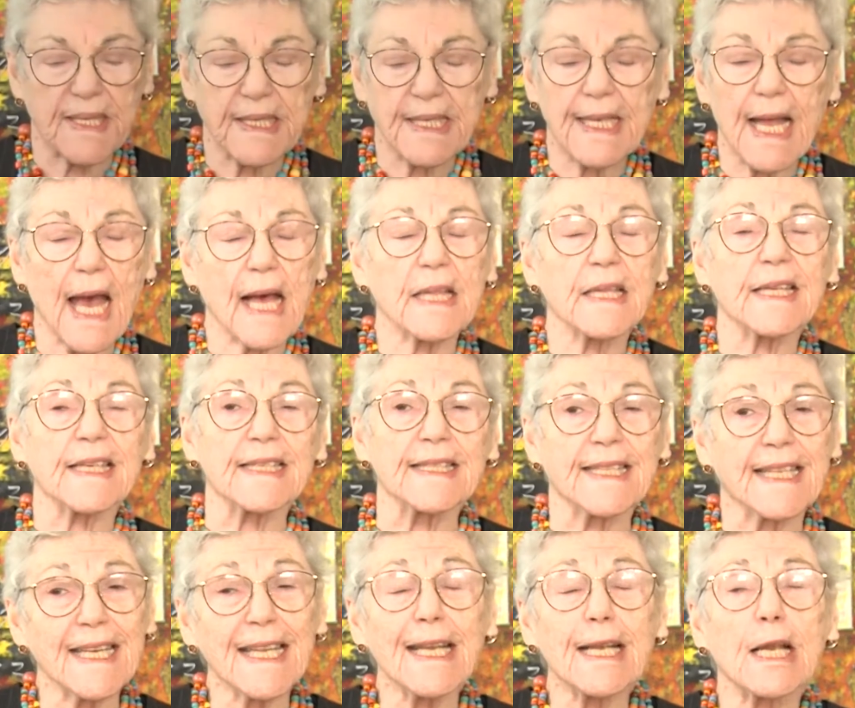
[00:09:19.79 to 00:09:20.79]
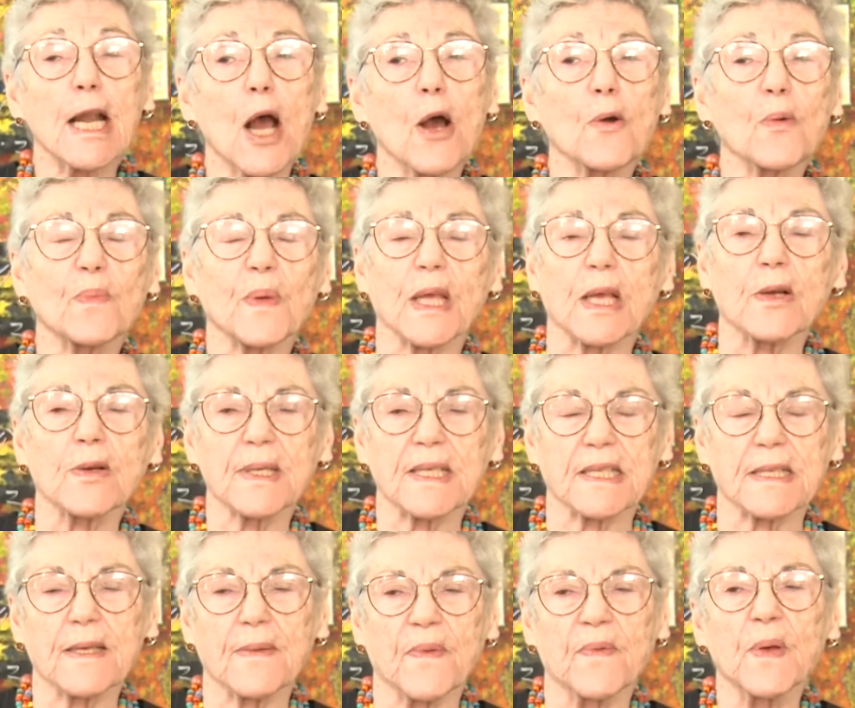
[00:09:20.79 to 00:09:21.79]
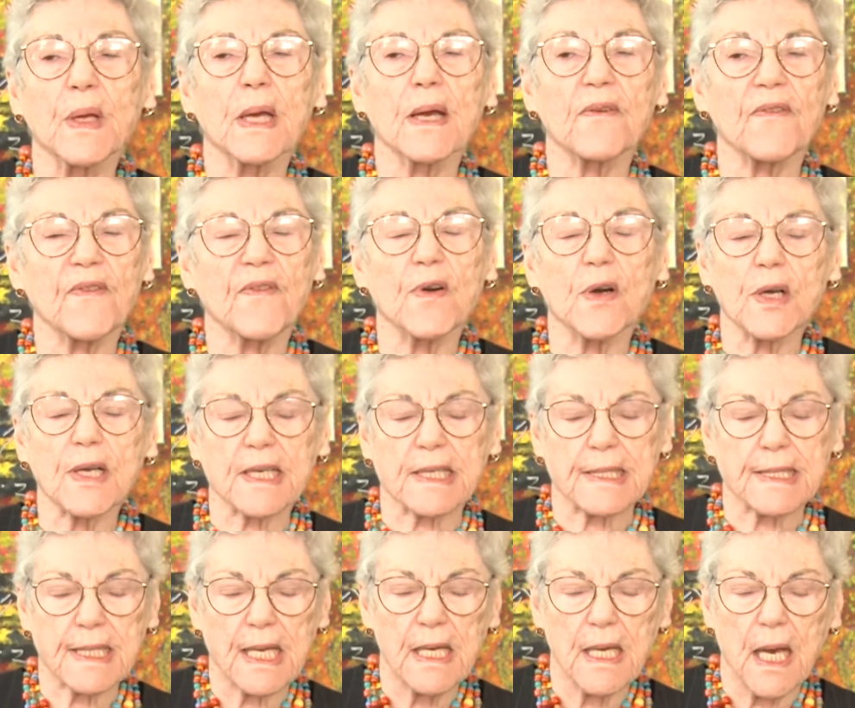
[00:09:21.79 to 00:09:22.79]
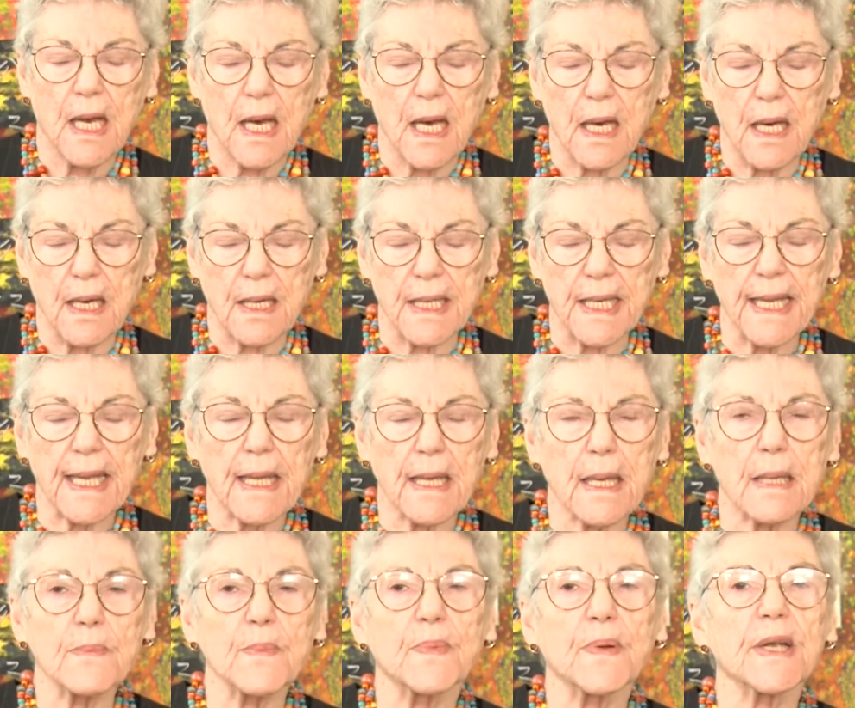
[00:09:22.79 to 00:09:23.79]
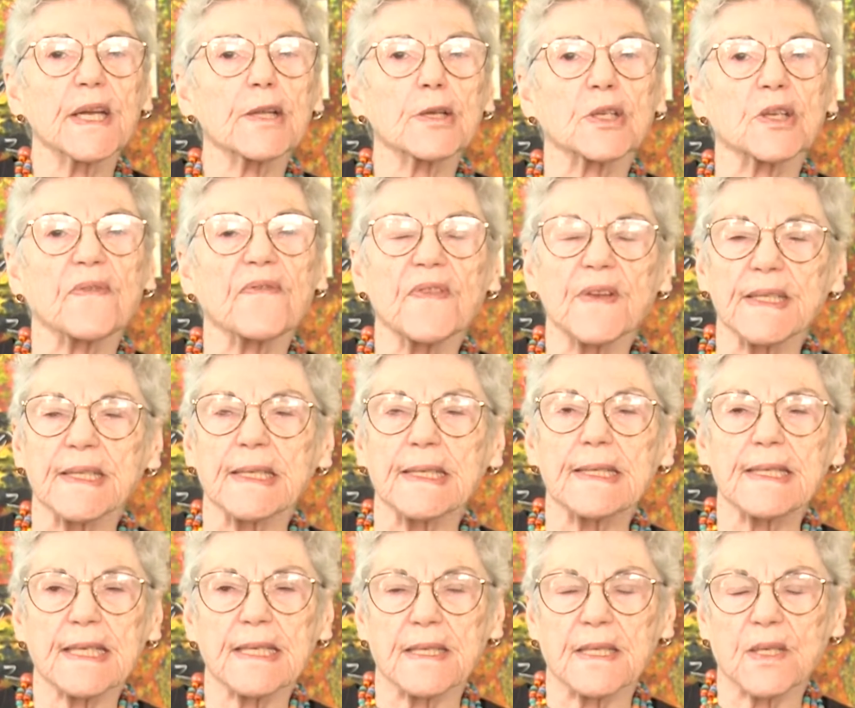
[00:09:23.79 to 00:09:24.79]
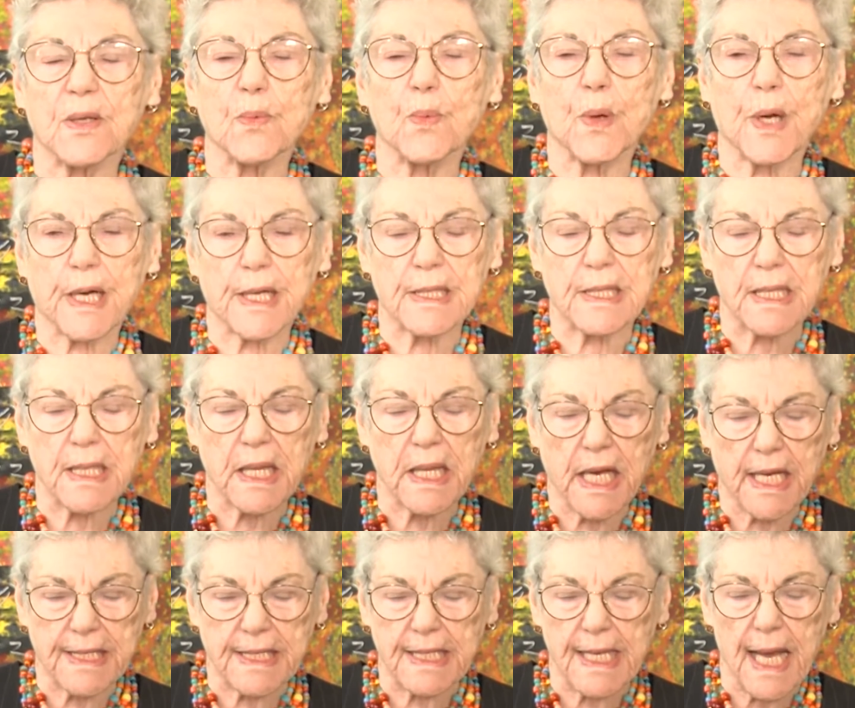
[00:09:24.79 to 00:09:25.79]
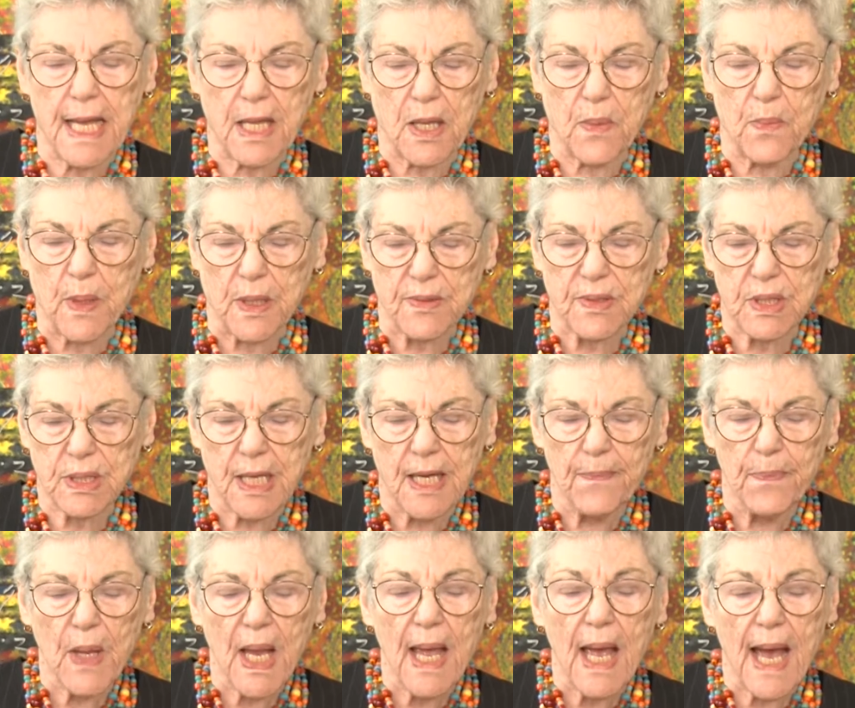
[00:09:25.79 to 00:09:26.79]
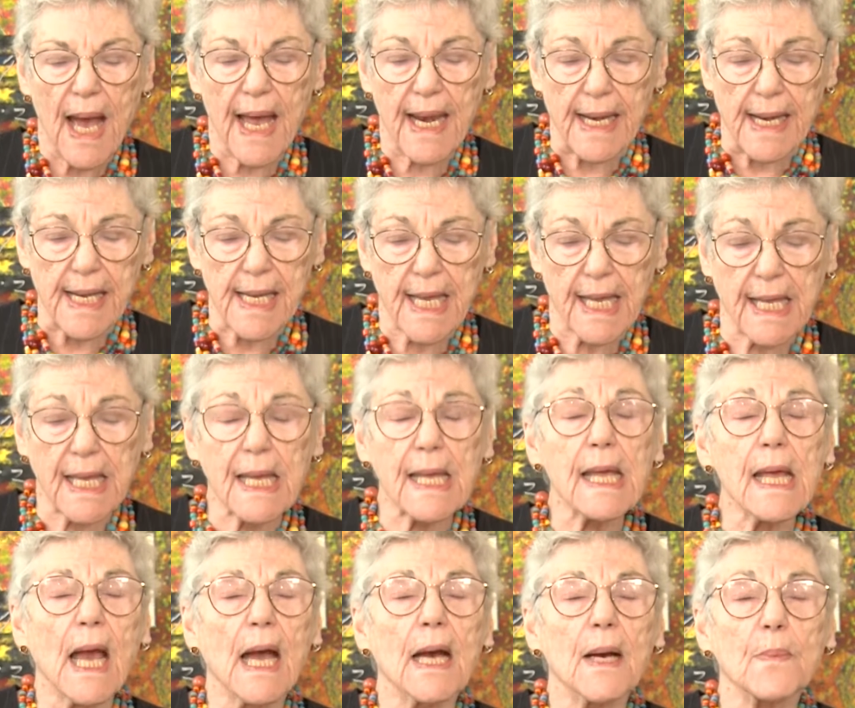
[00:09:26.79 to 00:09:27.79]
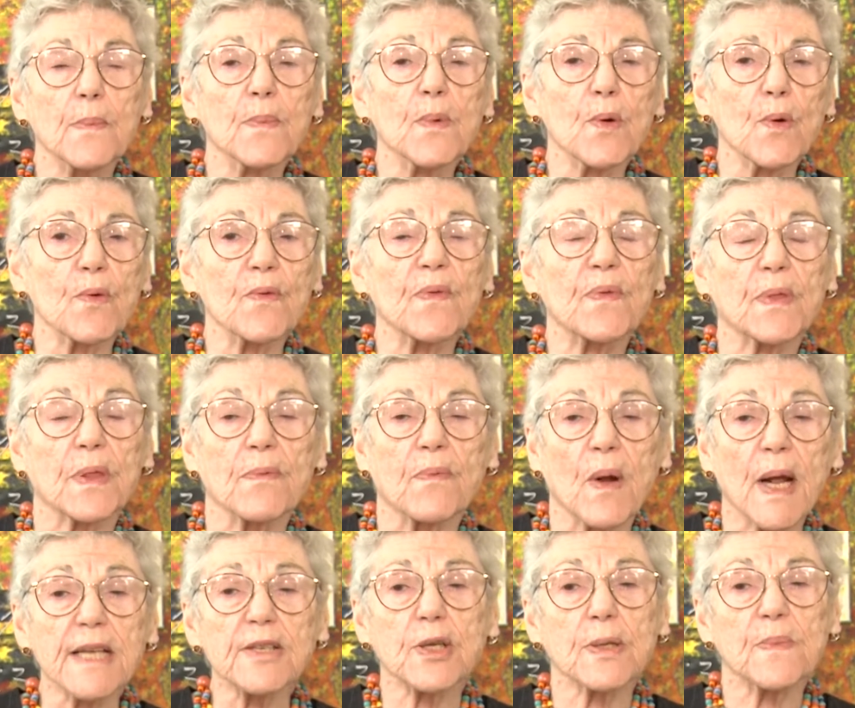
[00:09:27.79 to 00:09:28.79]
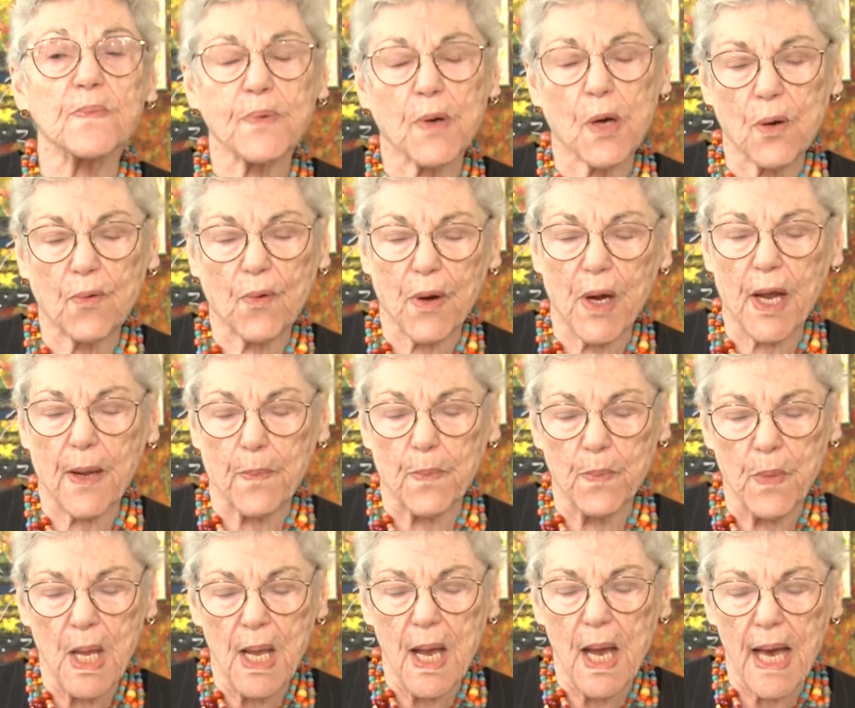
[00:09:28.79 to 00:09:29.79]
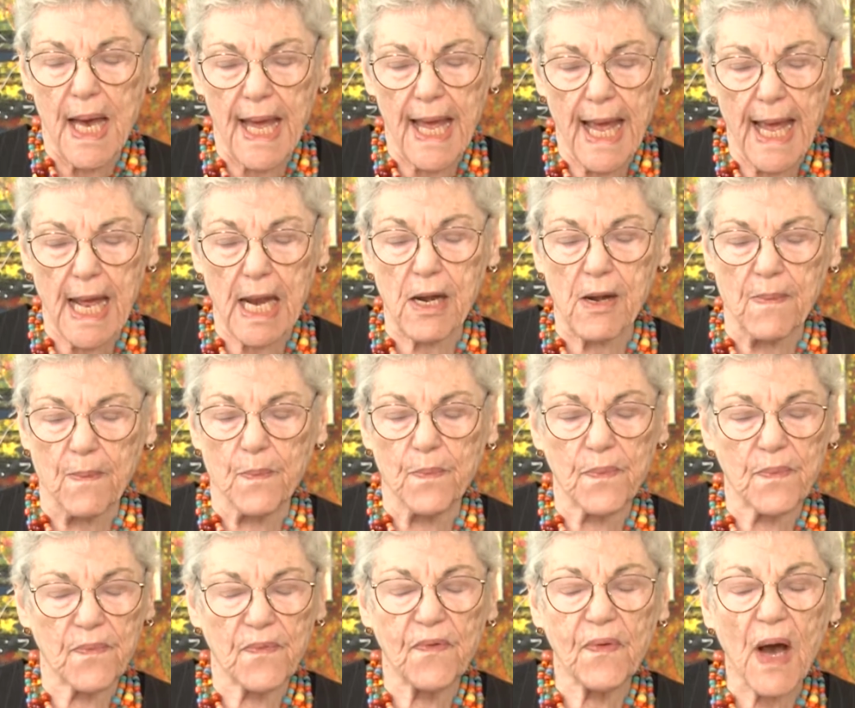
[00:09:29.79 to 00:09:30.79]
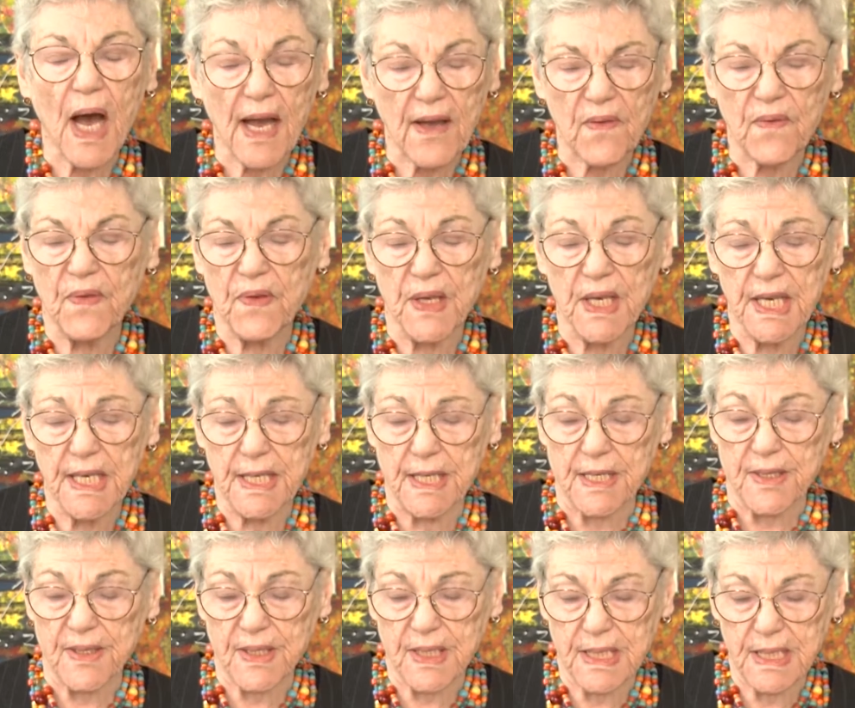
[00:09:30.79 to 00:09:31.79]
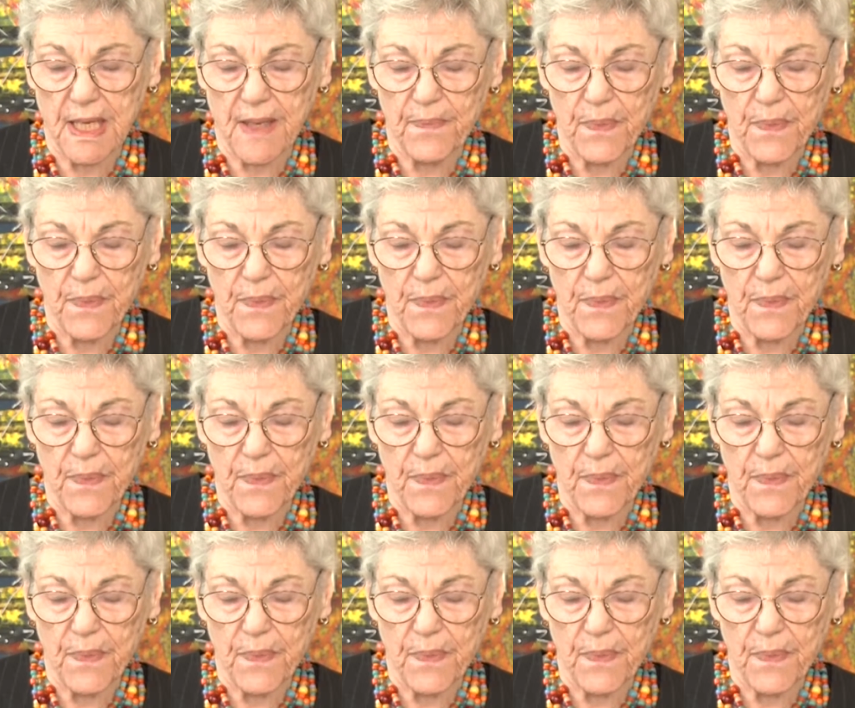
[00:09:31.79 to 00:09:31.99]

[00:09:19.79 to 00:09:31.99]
Stalin did know because of Fuchs, a British physicist who worked at Los Alamos. And he moved the Russian program ahead 5 years.